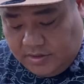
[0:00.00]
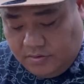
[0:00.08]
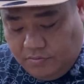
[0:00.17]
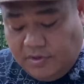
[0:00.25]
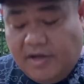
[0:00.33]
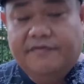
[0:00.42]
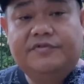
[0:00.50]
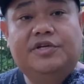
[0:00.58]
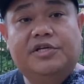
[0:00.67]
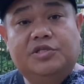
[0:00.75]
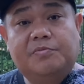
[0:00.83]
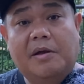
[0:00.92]
would I have
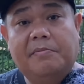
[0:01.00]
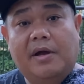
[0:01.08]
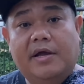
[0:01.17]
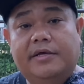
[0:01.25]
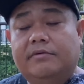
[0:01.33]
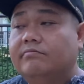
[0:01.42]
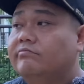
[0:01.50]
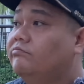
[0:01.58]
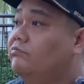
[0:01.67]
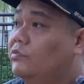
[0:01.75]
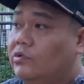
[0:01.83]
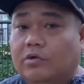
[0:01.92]
changed my mind?
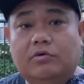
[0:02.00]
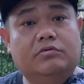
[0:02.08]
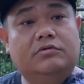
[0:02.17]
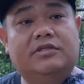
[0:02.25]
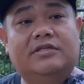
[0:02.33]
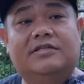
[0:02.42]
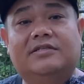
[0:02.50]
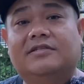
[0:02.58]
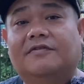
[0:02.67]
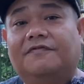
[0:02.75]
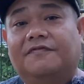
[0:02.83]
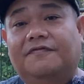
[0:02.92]
No, this is
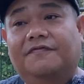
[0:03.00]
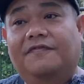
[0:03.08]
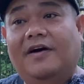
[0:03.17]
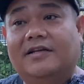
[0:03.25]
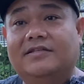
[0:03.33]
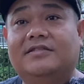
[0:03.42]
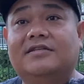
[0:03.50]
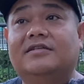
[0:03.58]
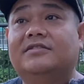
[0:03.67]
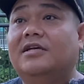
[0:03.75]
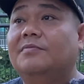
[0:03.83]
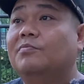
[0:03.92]
the
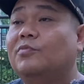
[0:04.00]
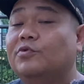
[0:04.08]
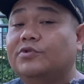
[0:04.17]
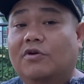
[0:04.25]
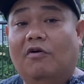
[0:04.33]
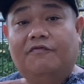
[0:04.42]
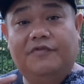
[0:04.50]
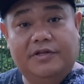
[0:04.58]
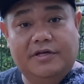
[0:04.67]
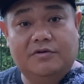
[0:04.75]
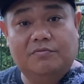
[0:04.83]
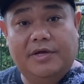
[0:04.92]
fastest and most
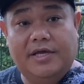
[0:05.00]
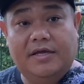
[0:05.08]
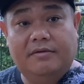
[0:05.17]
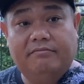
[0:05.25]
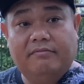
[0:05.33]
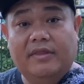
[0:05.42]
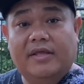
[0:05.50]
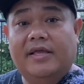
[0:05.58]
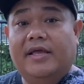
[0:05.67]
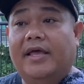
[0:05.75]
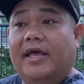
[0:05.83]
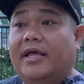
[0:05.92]
convenient way,
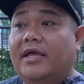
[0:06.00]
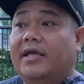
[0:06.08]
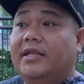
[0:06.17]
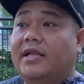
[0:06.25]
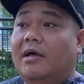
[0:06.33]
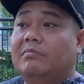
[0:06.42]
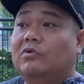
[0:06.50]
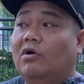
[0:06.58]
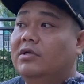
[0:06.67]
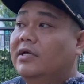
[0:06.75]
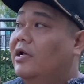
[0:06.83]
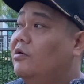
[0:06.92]
and I'm
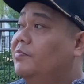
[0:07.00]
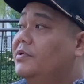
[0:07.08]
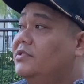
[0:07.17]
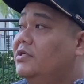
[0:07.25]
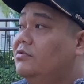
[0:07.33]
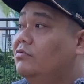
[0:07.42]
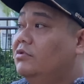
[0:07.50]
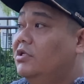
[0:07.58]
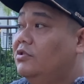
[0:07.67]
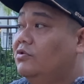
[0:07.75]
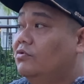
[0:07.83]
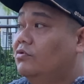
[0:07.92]
not the kind of person who
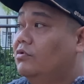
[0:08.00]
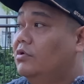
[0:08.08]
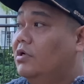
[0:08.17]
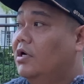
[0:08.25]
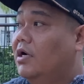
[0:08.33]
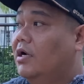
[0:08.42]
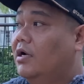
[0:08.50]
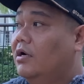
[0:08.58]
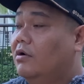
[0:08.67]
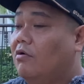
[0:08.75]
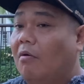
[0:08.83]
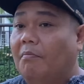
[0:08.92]
need to
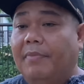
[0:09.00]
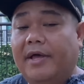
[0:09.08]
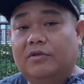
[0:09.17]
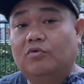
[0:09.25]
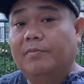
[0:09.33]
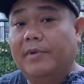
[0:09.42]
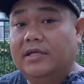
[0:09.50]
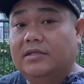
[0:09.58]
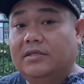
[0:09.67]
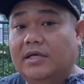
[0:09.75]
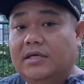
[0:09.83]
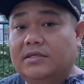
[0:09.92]
compare too many
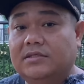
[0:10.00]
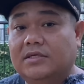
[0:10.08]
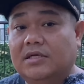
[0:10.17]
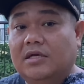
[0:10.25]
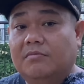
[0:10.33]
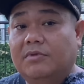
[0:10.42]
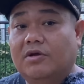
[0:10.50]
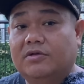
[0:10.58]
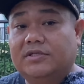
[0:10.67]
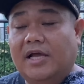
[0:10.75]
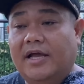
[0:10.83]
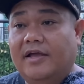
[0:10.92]
things,
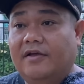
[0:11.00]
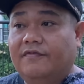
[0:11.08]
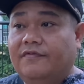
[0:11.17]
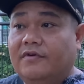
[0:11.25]
because I have